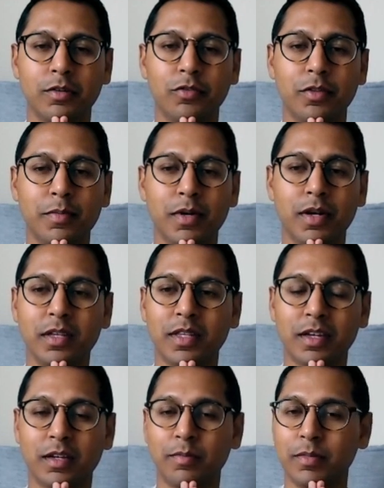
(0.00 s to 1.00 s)
for the mind,
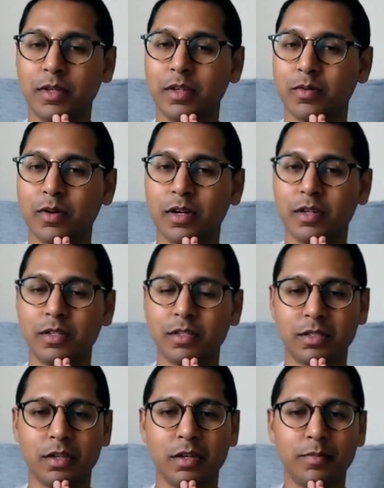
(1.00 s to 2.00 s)
that can be quite a
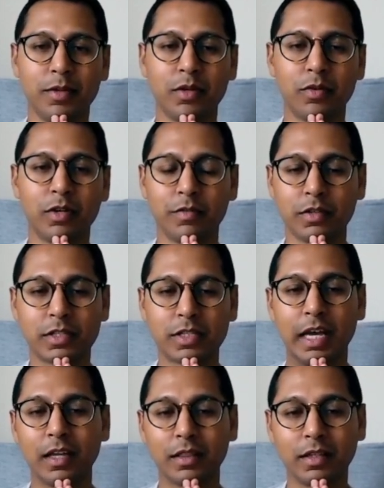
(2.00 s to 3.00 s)
disturbing or even
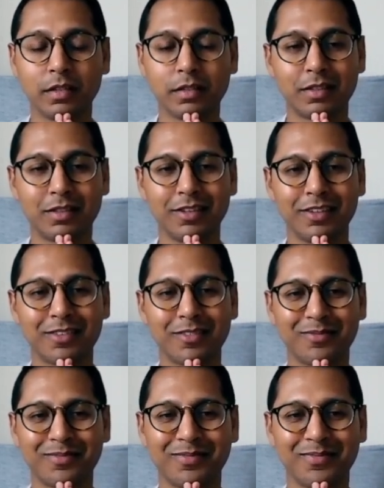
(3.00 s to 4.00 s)
sad thing to think.
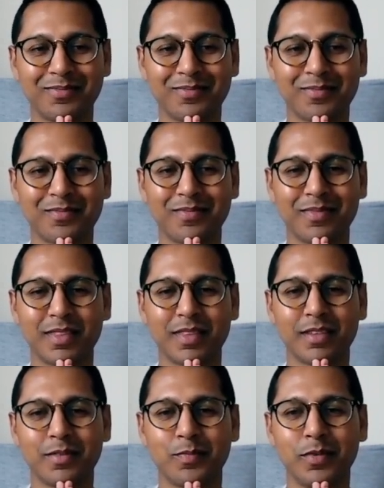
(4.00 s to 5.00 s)

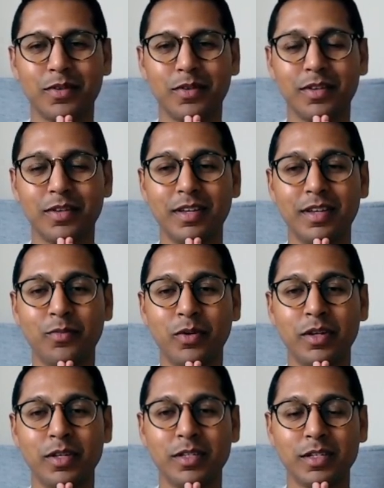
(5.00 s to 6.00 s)
But when
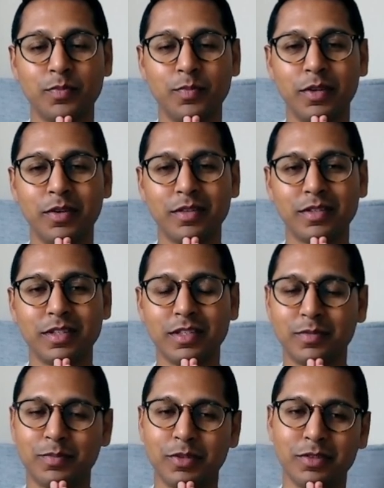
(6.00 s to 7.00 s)
it is experienced,
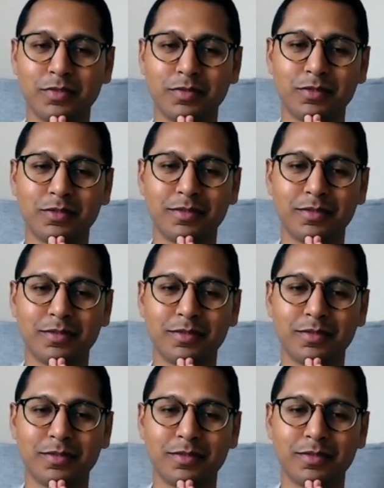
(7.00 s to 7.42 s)
it's beautiful.